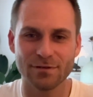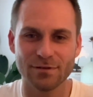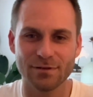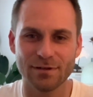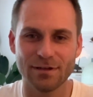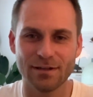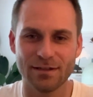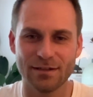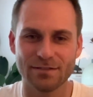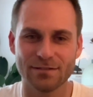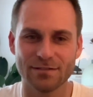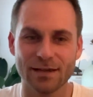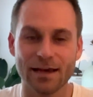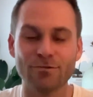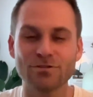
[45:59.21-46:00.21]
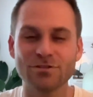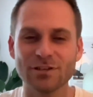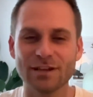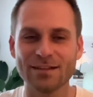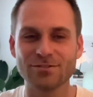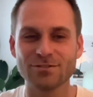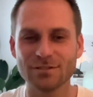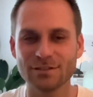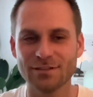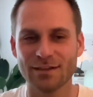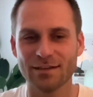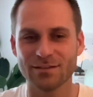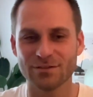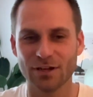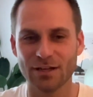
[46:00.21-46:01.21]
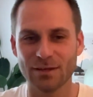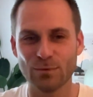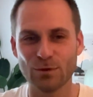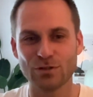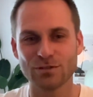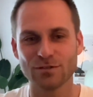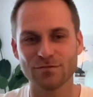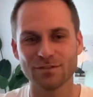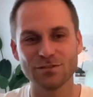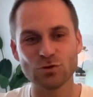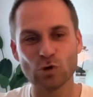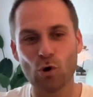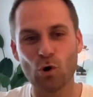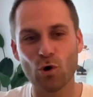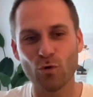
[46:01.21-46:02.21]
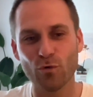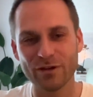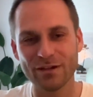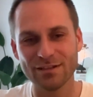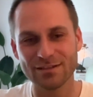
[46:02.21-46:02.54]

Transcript: It is. I would still like to see that study because of this always,